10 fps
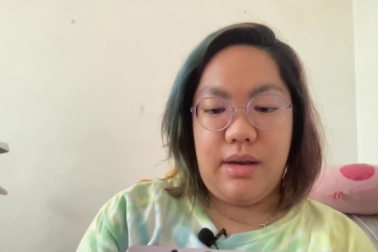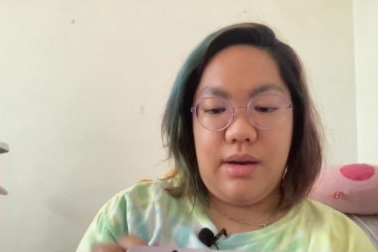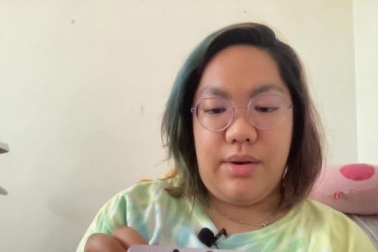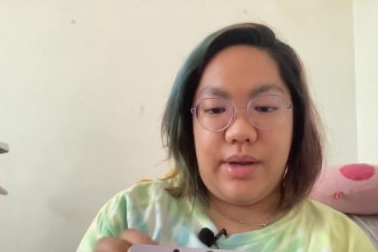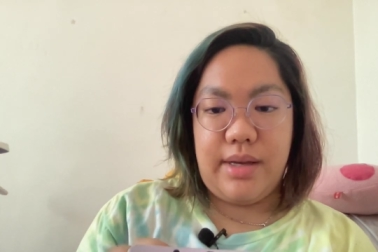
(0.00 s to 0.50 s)

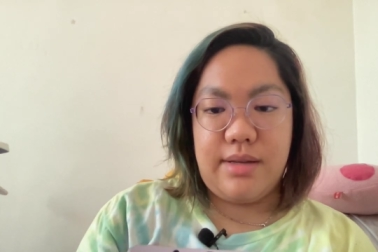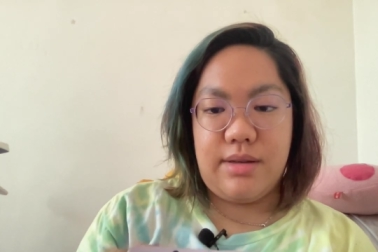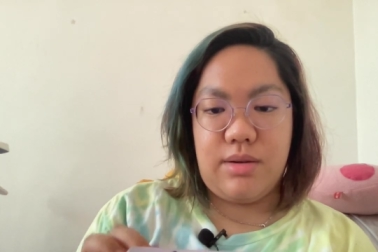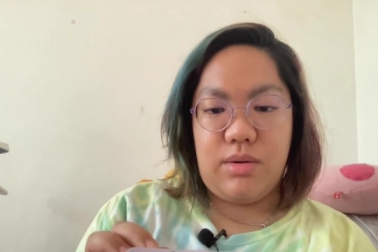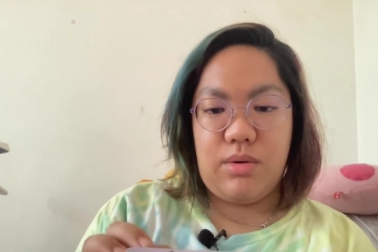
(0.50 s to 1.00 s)
Okay,
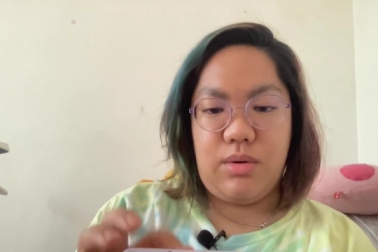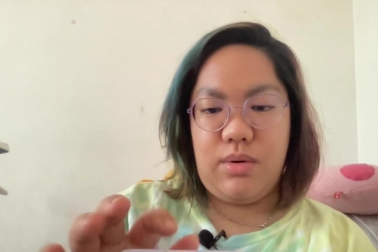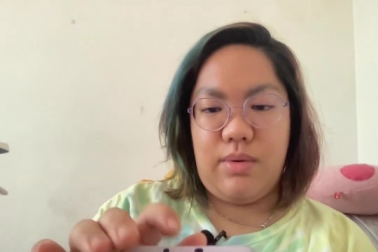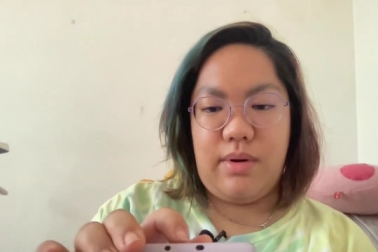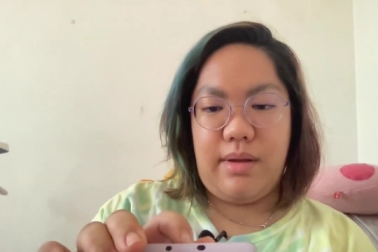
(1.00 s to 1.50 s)
so
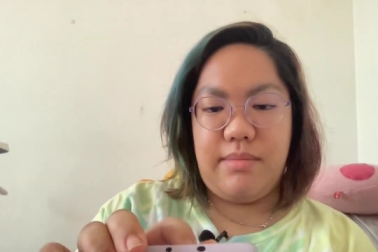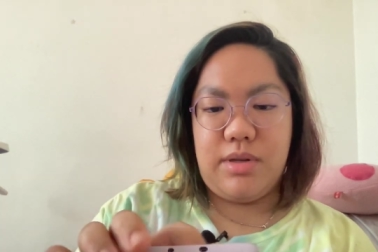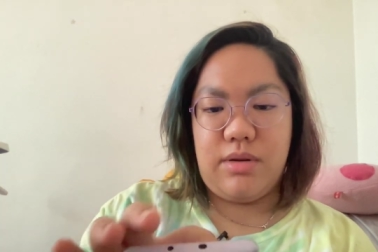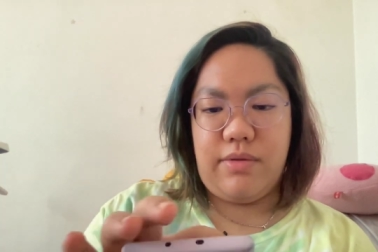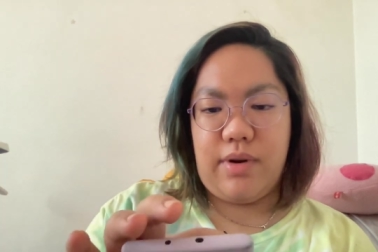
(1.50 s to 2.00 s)
I'm
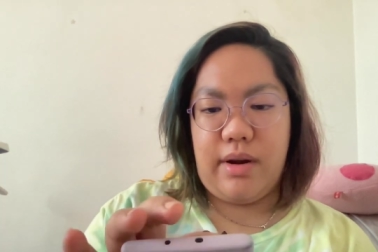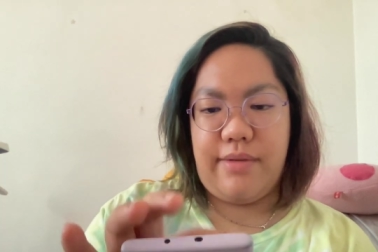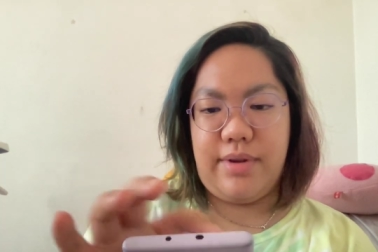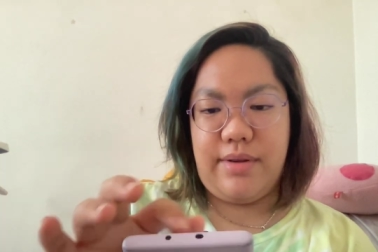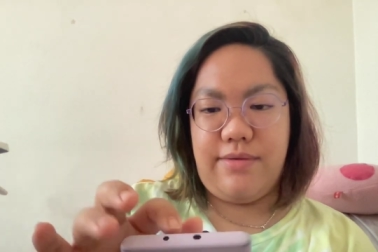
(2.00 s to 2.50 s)
so far, I
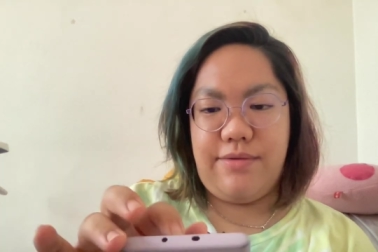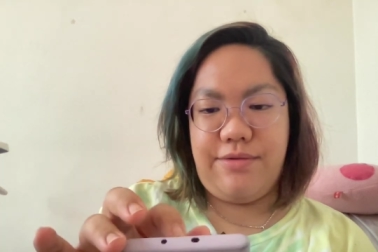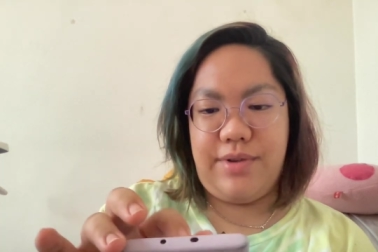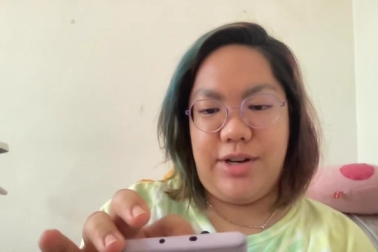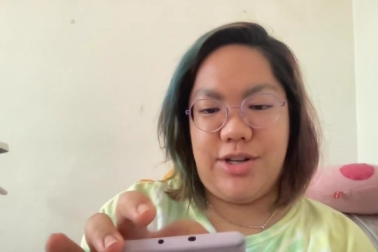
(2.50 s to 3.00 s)
haven't
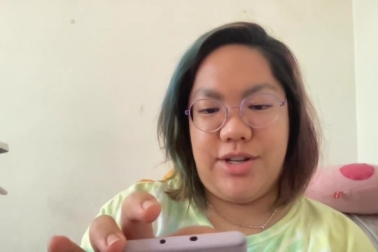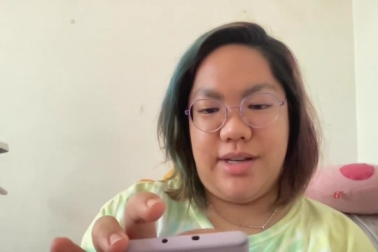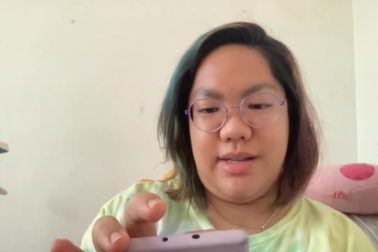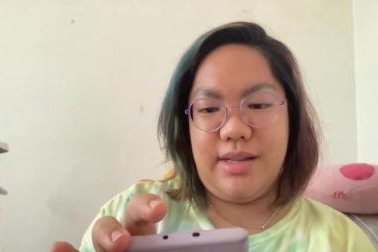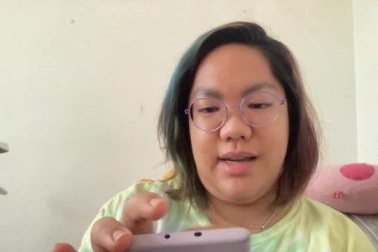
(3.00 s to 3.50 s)
finished
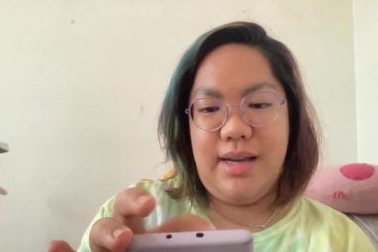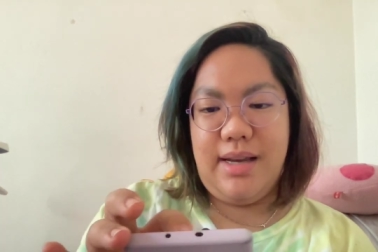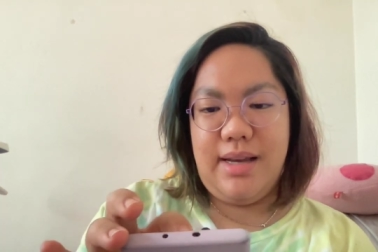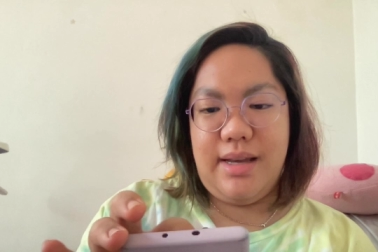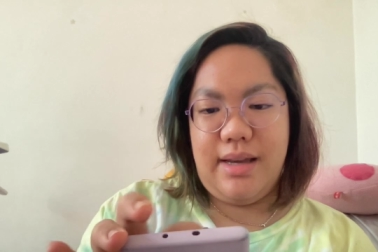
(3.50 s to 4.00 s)
it.
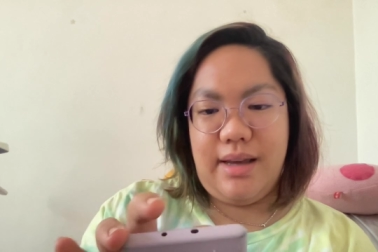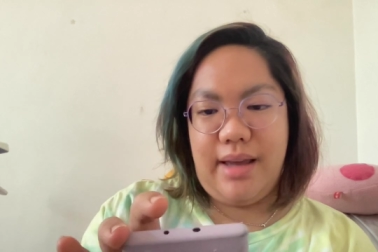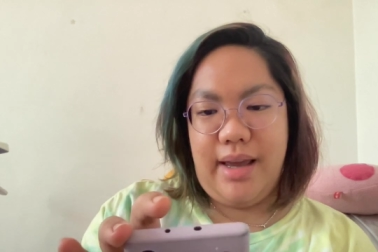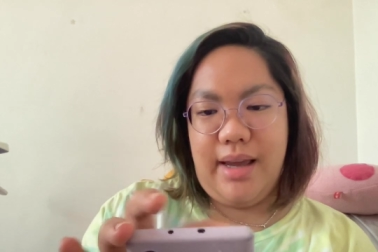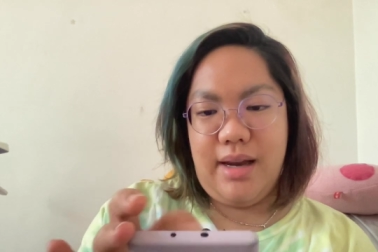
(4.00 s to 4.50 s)

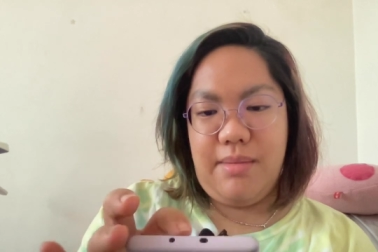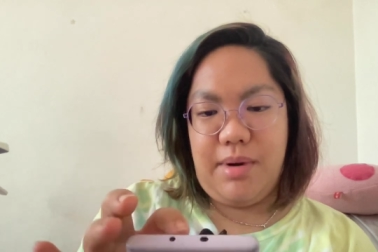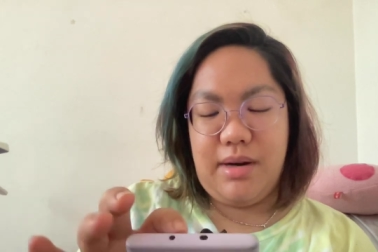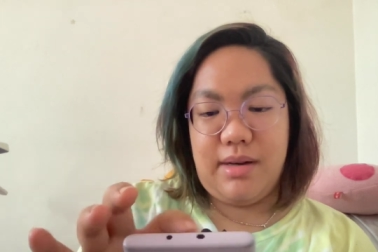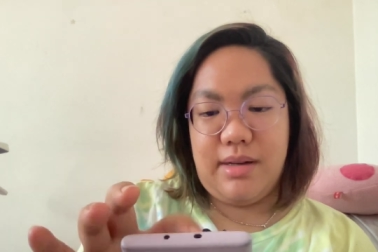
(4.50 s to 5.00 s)
Hey, come
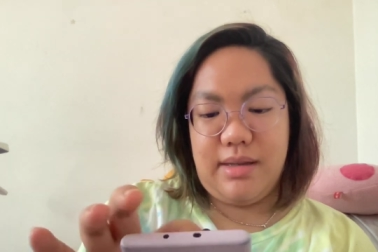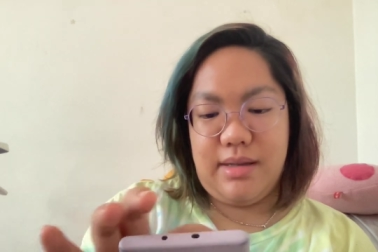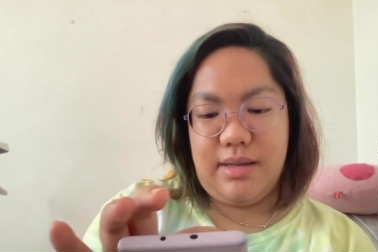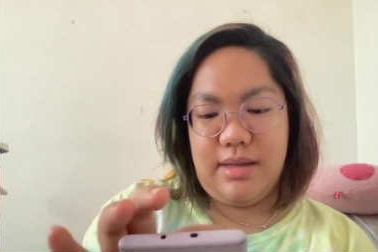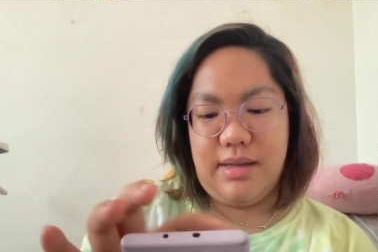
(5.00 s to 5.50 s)
on.
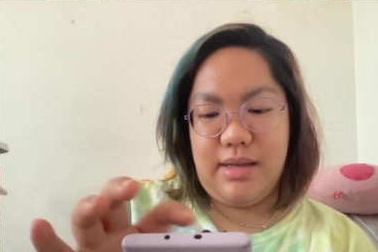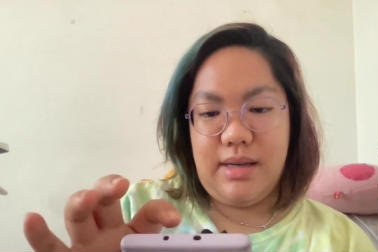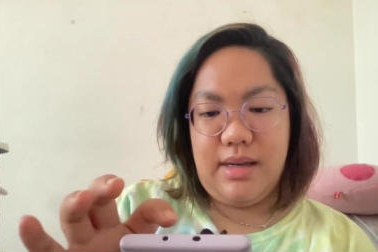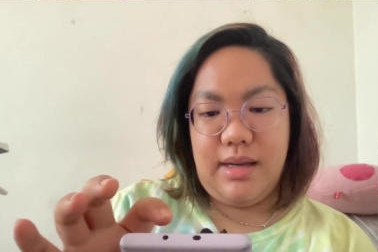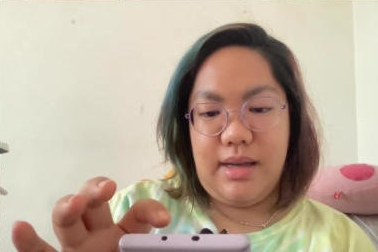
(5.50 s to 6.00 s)

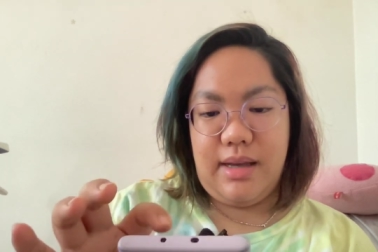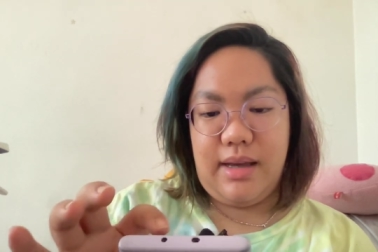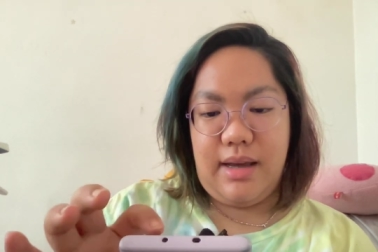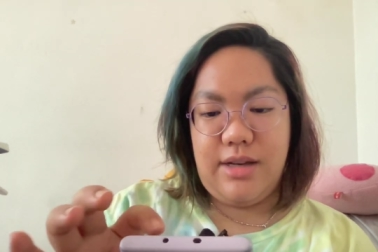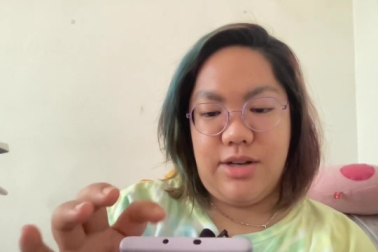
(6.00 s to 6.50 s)

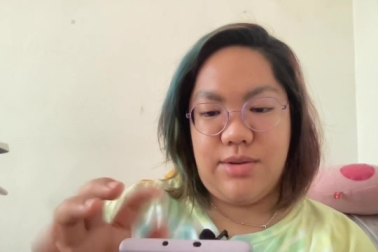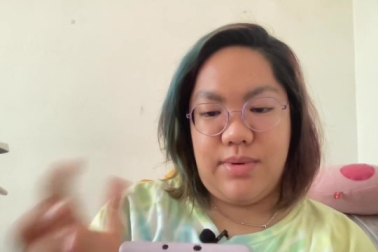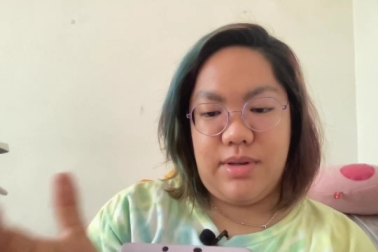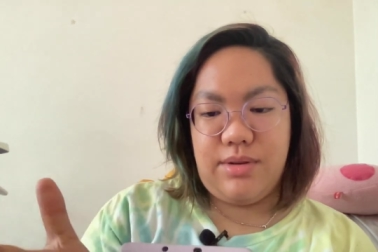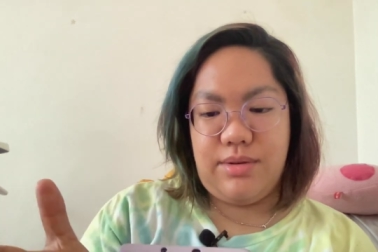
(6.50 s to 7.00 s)
I just
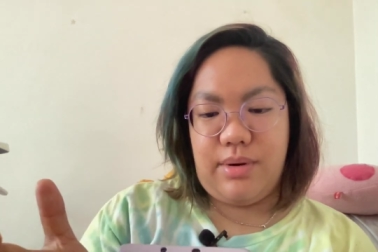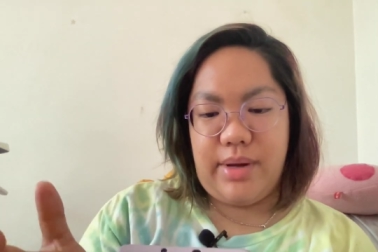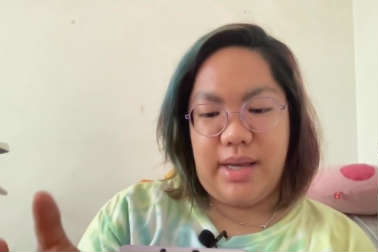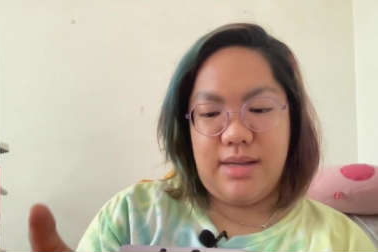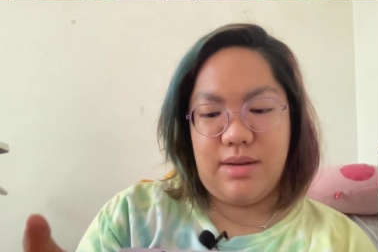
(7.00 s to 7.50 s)
want to.
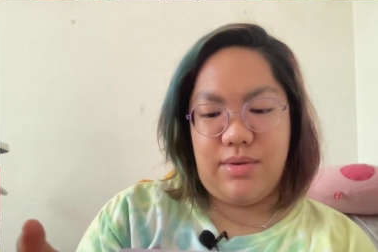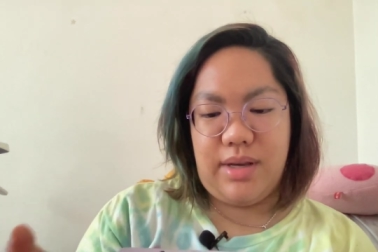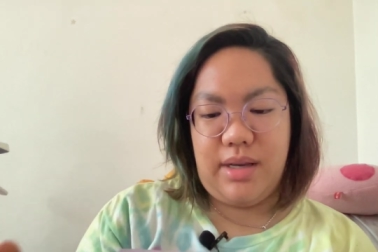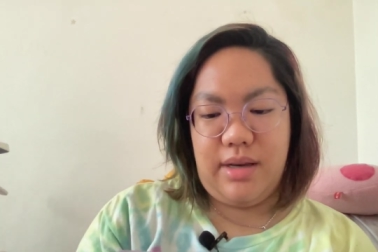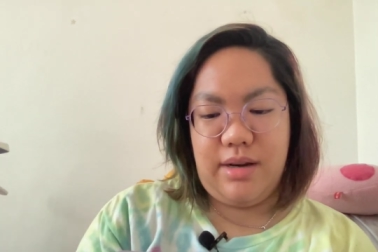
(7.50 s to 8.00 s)
Okay, so
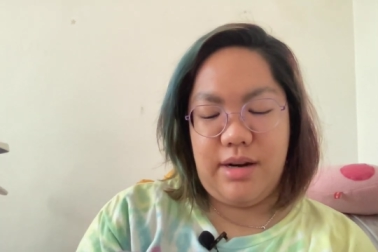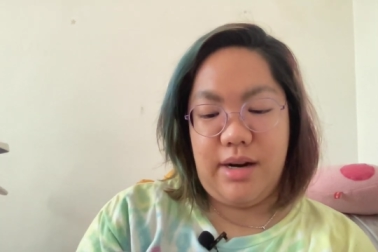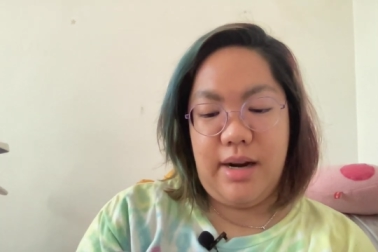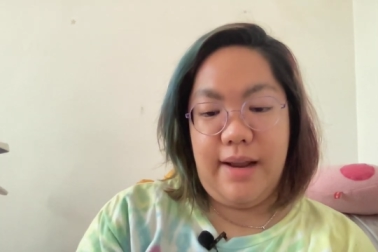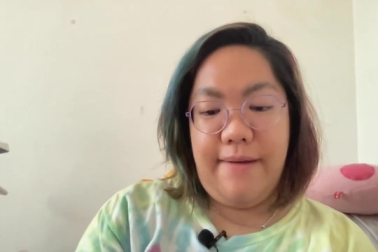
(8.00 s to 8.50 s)

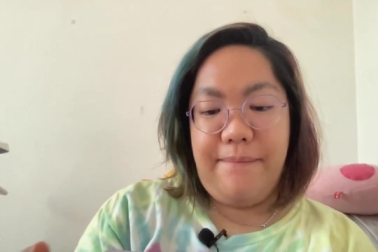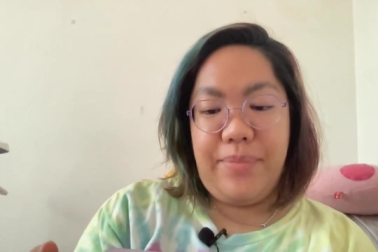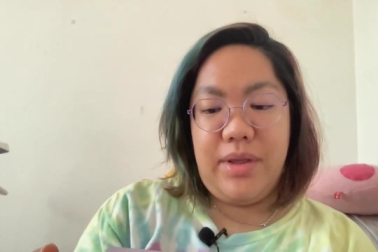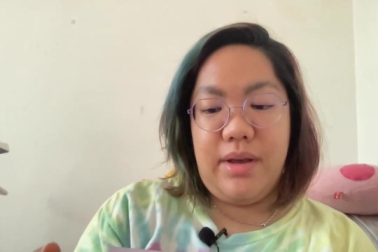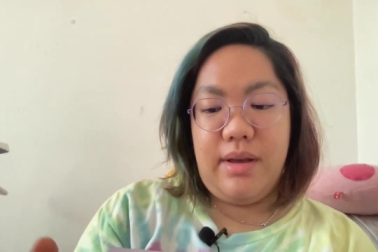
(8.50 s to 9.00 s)
here,
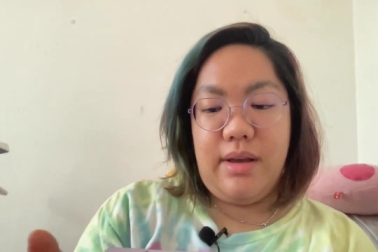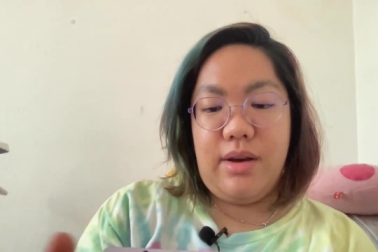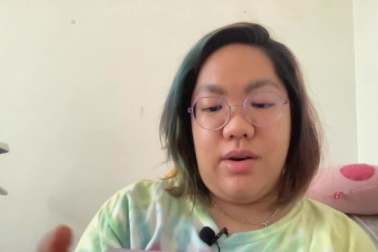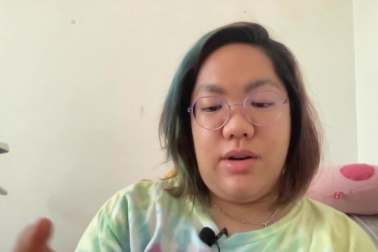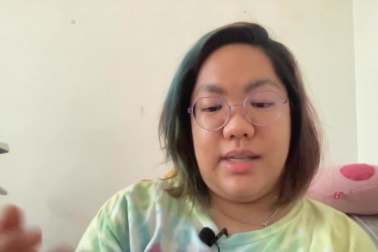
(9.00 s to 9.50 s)

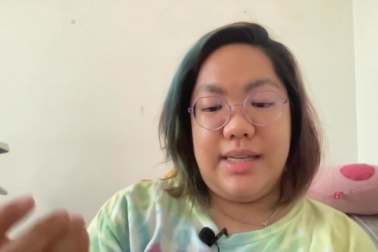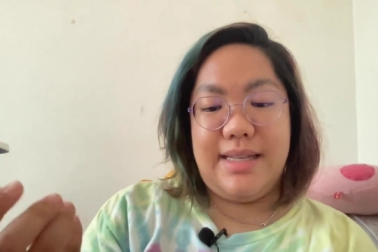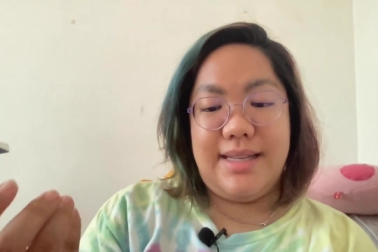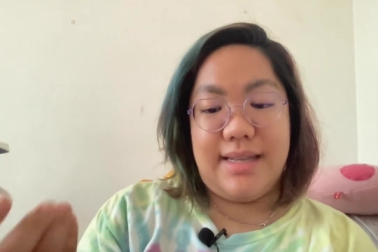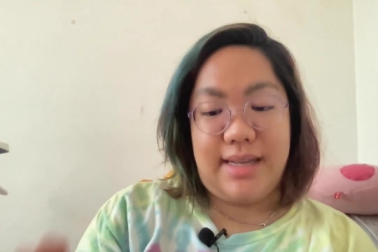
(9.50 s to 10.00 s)
Rota
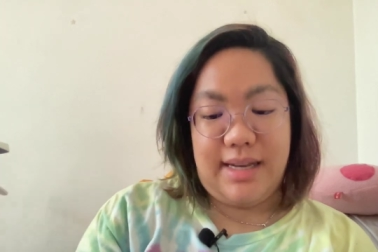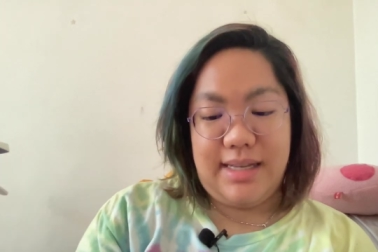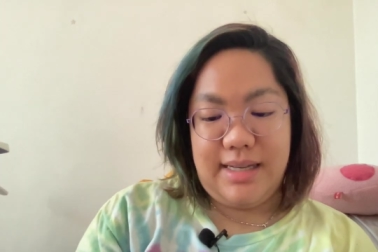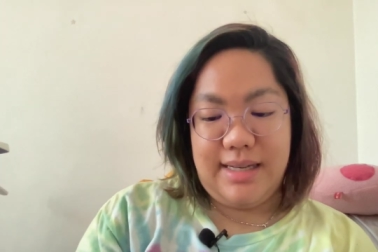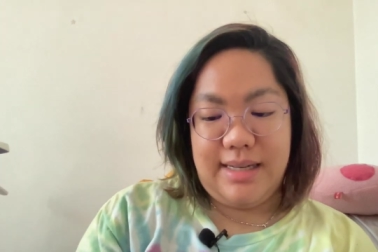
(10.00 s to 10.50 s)
de
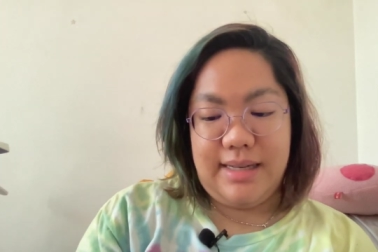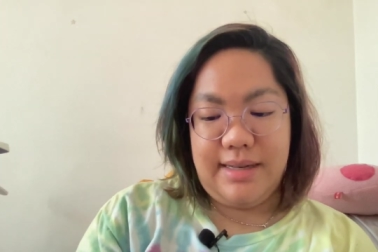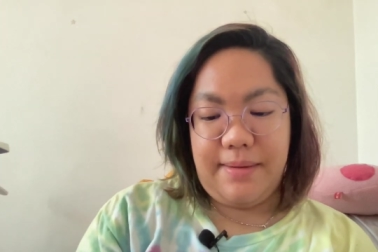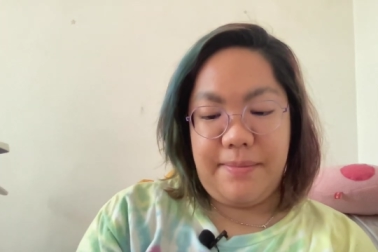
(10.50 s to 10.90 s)
Seda.